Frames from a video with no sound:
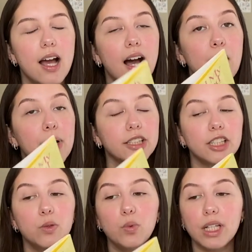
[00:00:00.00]
I'm actually
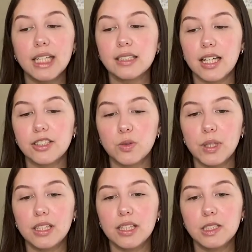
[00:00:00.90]
really excited to
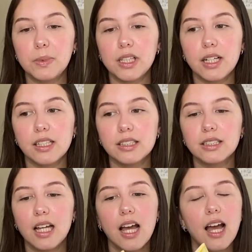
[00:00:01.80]
read this because
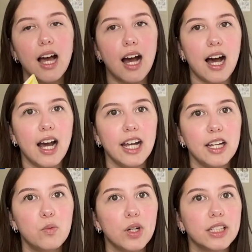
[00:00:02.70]
I
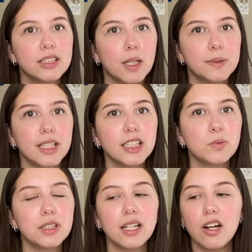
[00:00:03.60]
was obsessed
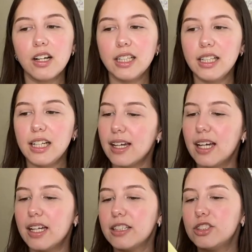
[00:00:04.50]
with iCarly
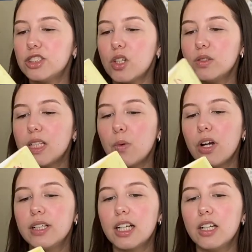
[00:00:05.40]
and shows that were on
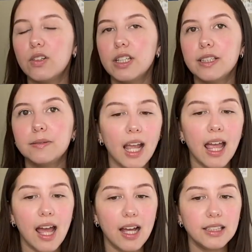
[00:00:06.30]
Nickelodeon,
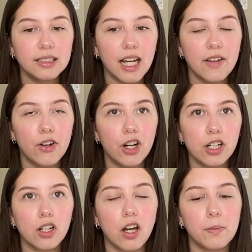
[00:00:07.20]
and I've heard a
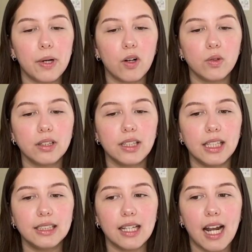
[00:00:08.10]
lot about
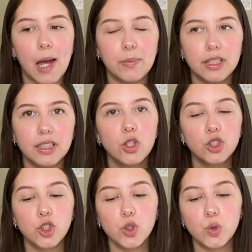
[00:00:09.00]
things that happened
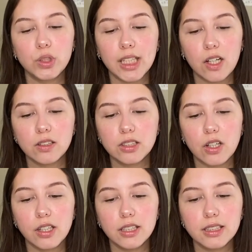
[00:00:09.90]
to child
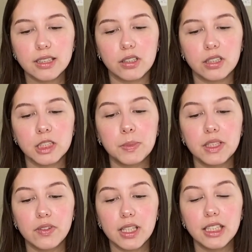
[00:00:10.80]
stars,
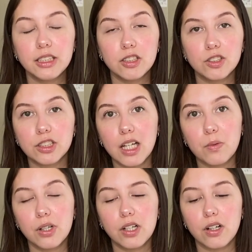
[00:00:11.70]
specifically children that
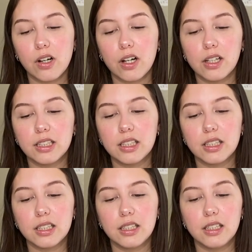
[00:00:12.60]
were on
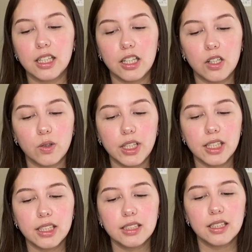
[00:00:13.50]

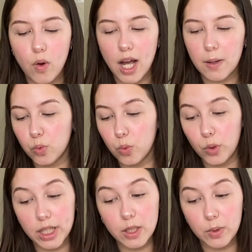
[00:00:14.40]
Nickelodeon. I'm
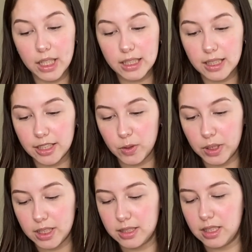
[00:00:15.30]
really, really excited to read
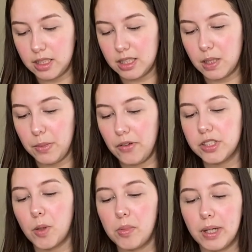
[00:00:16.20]
this. This is going to be on the
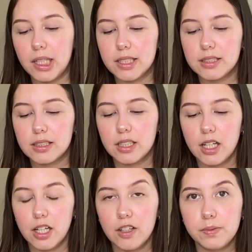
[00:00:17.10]
top of my list
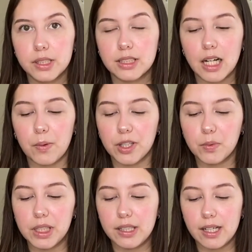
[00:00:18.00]
of books that I want to
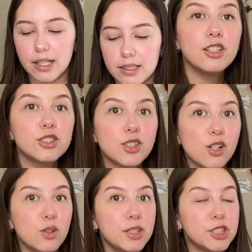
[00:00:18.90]
read next.
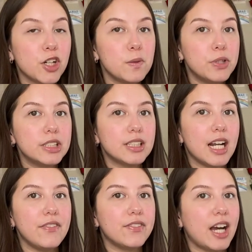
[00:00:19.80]
So these are all the books that
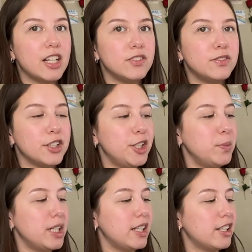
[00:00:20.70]
I've kind of
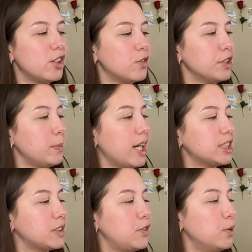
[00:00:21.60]
accumulated over the past
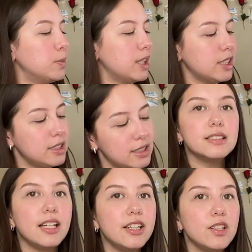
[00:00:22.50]
few months.
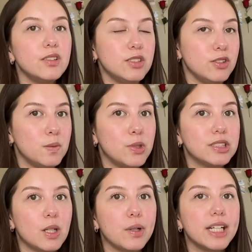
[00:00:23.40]
Thank you to the books
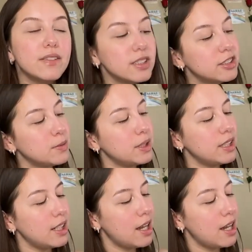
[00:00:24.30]
that were gifted to me.